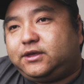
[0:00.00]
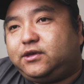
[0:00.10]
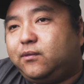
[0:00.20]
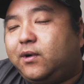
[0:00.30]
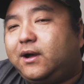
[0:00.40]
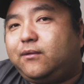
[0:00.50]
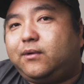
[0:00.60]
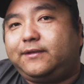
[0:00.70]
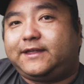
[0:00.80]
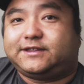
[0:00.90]
you want
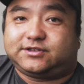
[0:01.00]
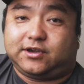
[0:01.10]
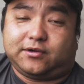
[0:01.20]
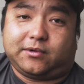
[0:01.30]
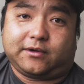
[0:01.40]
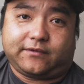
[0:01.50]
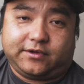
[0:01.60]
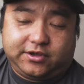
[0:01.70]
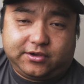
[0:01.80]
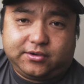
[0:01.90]
one that's going to work for
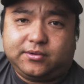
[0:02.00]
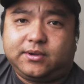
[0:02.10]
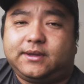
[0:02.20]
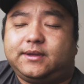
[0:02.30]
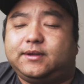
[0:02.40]
you,